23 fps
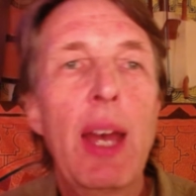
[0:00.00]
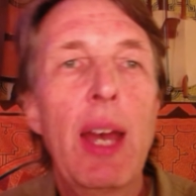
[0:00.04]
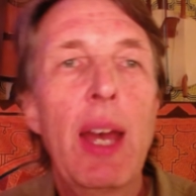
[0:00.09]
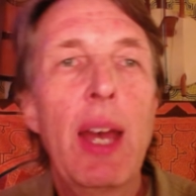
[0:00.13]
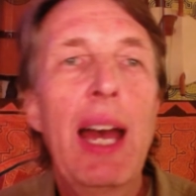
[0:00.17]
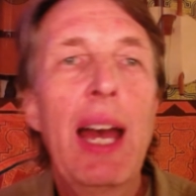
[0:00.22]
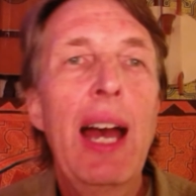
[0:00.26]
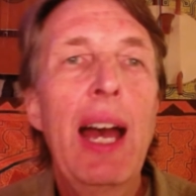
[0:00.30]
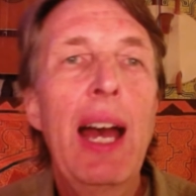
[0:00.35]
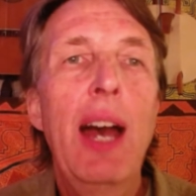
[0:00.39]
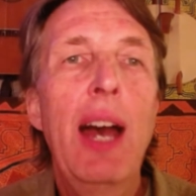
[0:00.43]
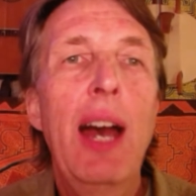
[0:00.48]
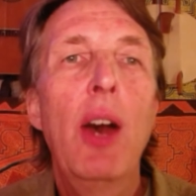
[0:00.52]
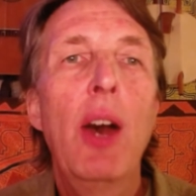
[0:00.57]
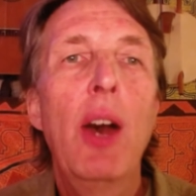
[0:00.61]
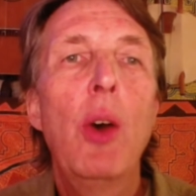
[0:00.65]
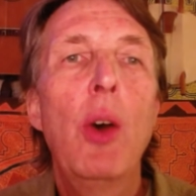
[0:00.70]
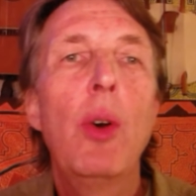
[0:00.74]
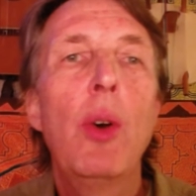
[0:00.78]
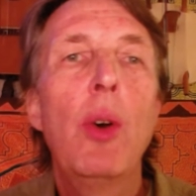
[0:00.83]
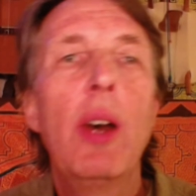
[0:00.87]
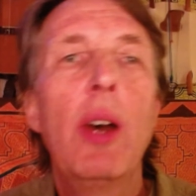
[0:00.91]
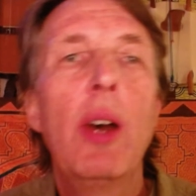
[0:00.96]

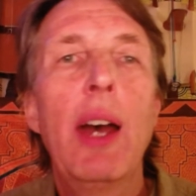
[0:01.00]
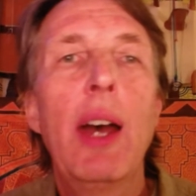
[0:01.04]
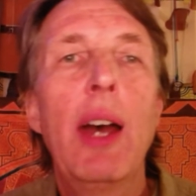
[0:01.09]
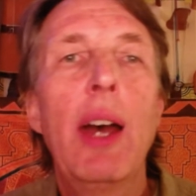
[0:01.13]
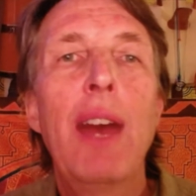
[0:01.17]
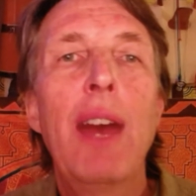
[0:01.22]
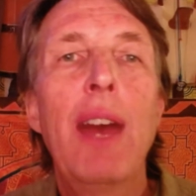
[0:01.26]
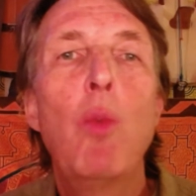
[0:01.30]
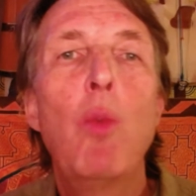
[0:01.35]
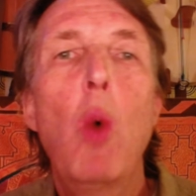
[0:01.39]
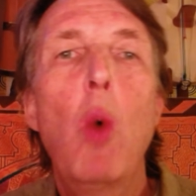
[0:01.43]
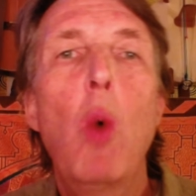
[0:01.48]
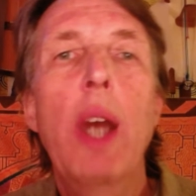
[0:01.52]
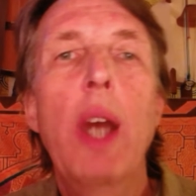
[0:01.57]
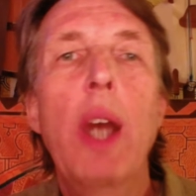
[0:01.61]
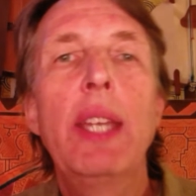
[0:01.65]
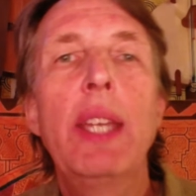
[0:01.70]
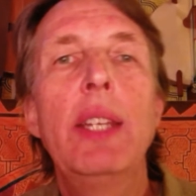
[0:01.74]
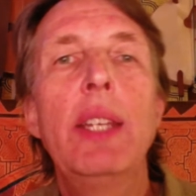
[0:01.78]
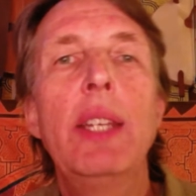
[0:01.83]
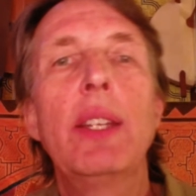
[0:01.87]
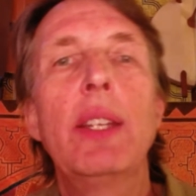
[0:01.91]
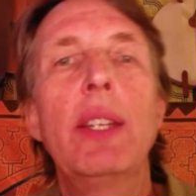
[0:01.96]
How have
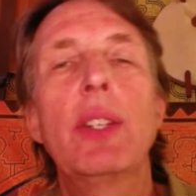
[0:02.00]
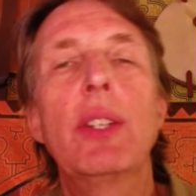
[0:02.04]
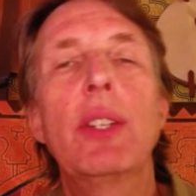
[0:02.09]
walking,